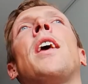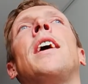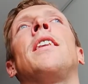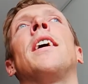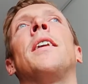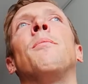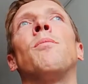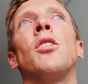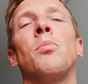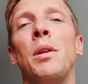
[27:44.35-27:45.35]
and then
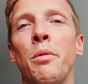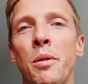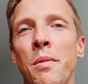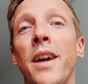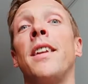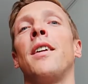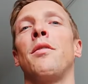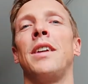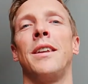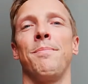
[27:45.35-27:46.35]
just be reminded
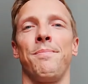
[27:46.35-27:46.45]
of it.